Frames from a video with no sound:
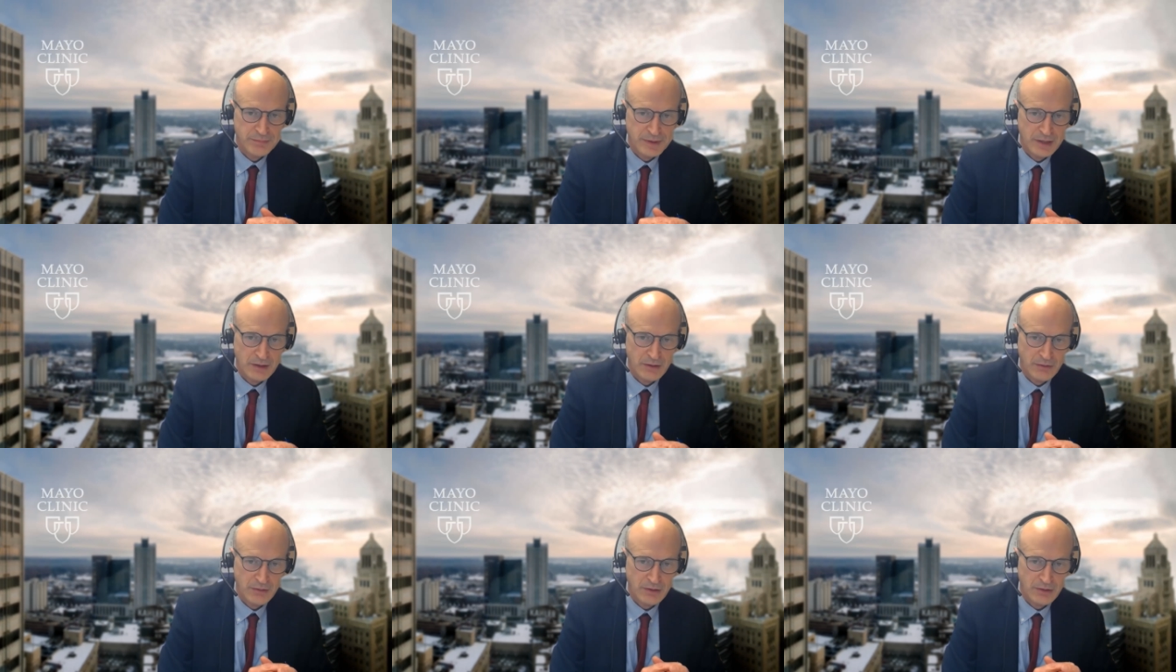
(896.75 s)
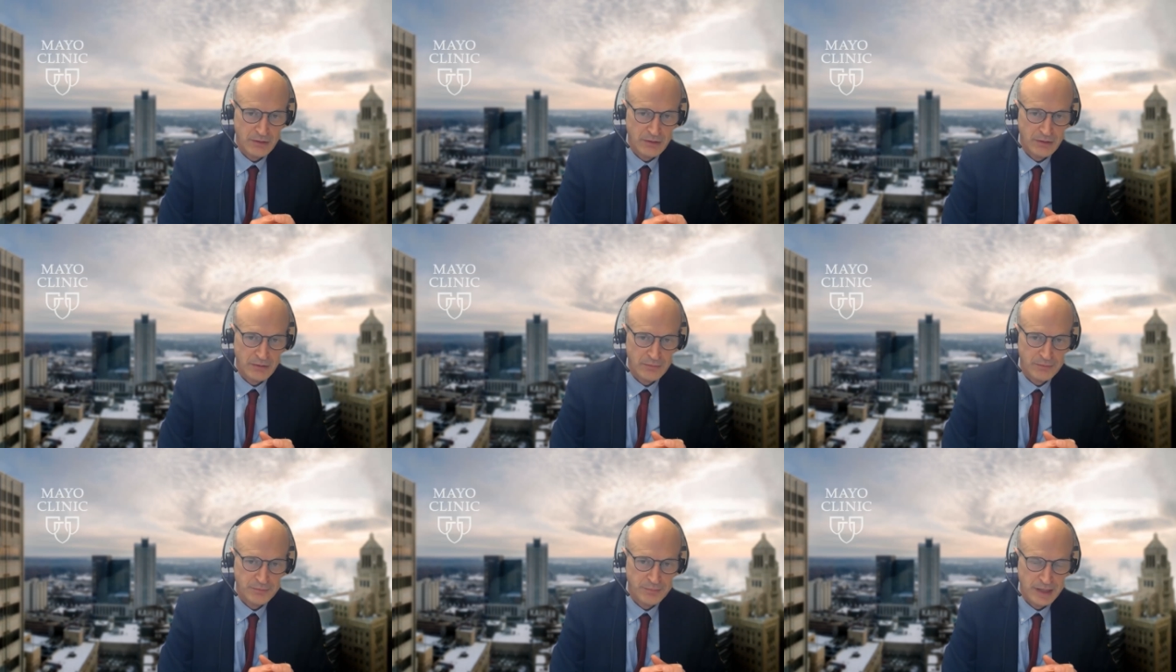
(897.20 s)
you know
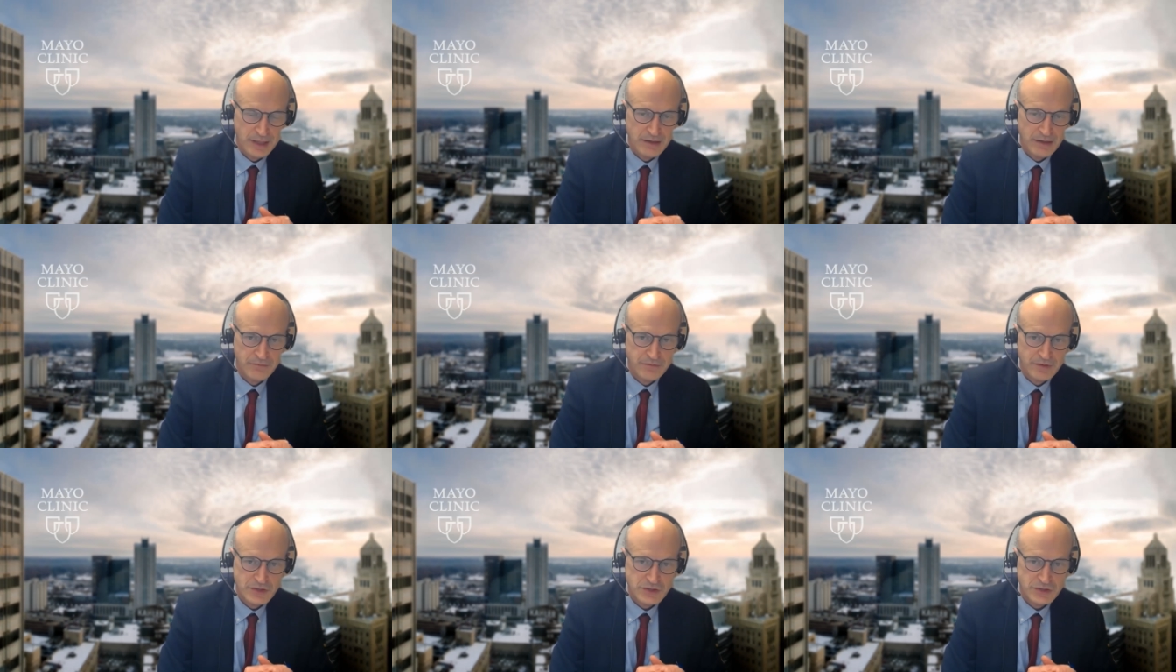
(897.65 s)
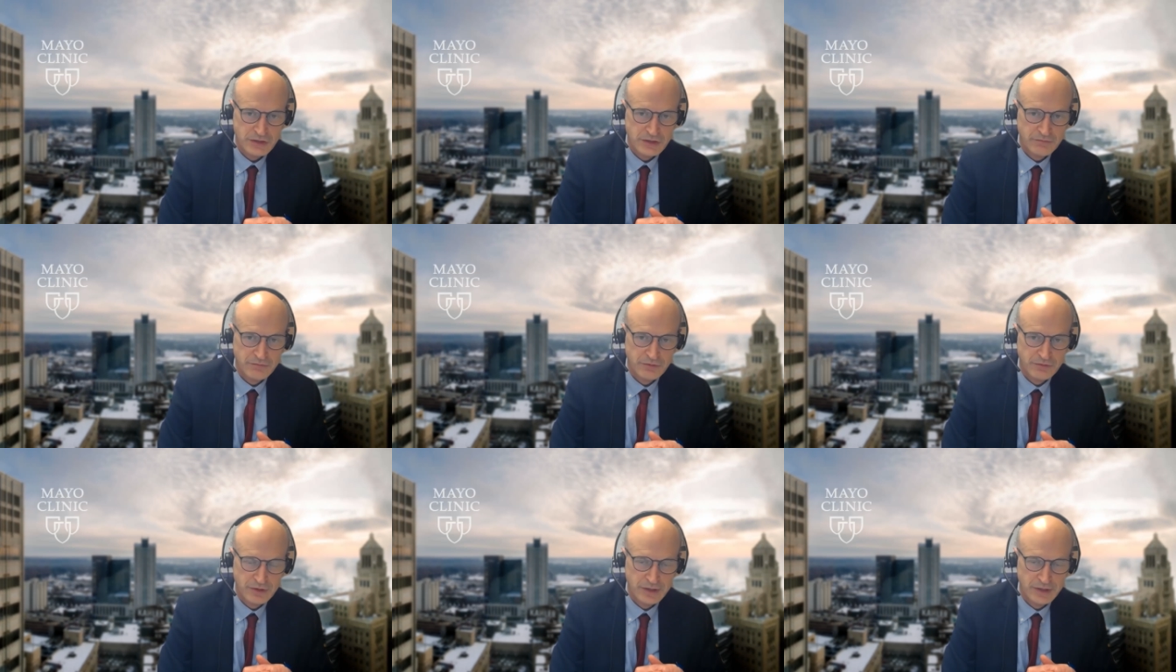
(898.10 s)
beneficial
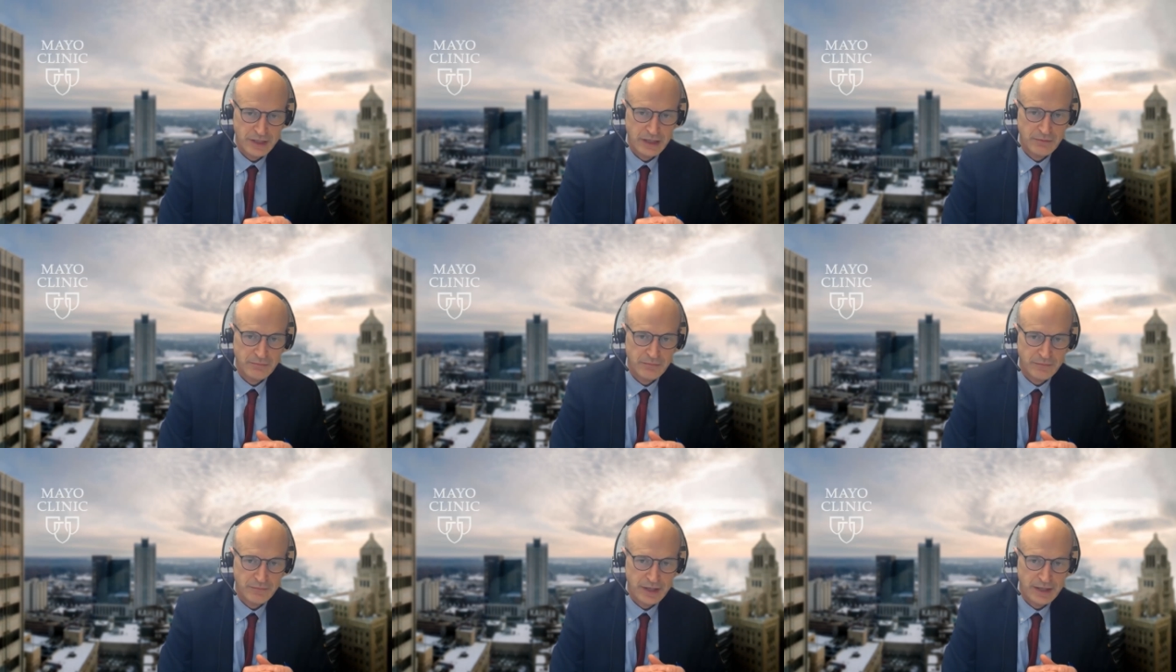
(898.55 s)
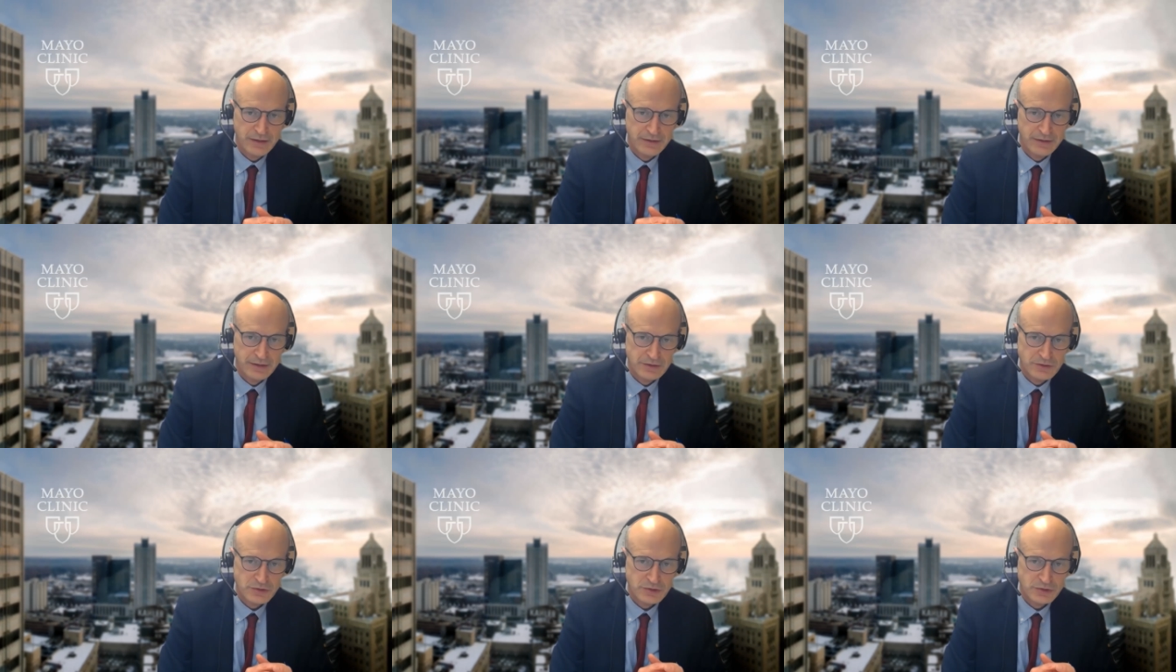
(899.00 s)
for them rather
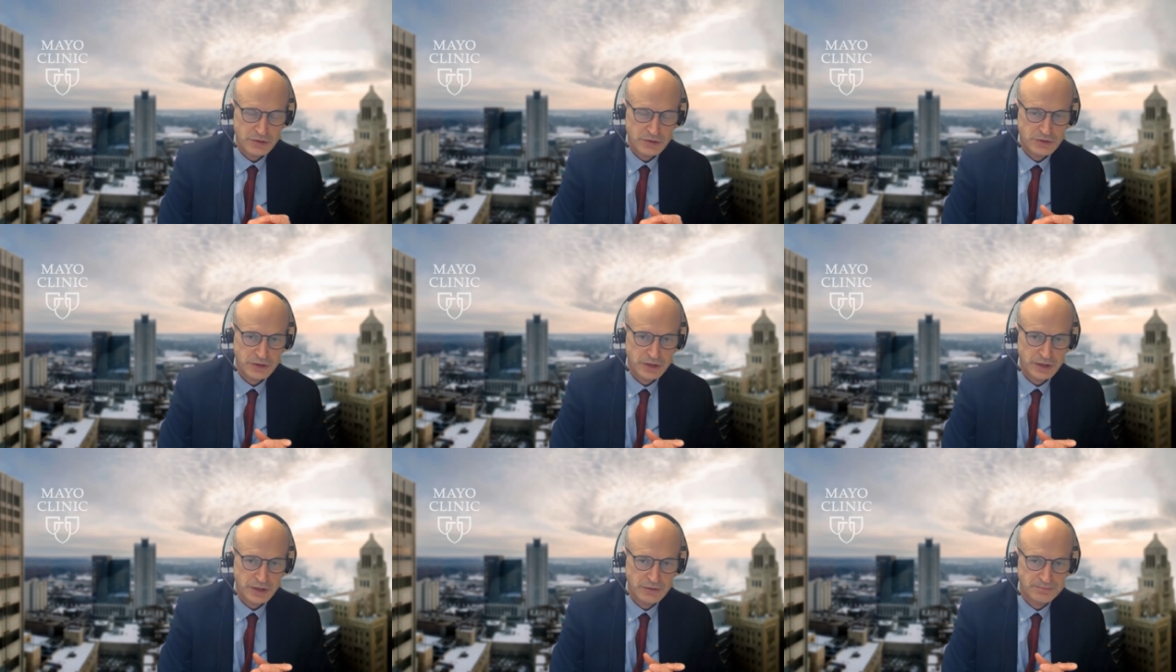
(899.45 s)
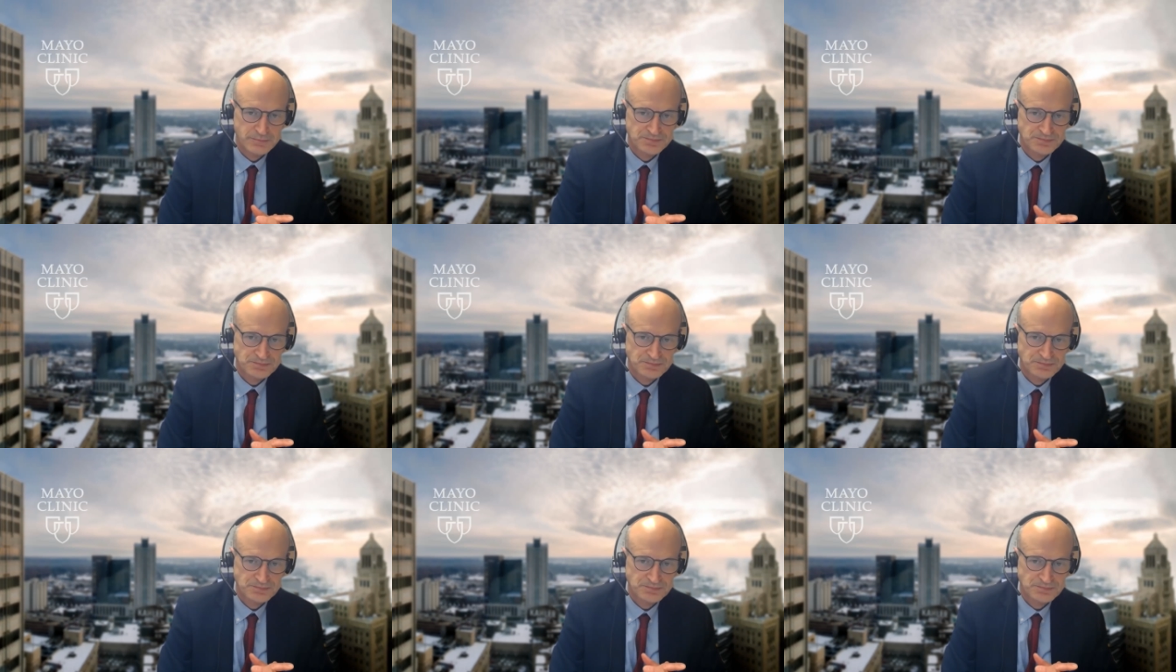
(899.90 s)
than surgery.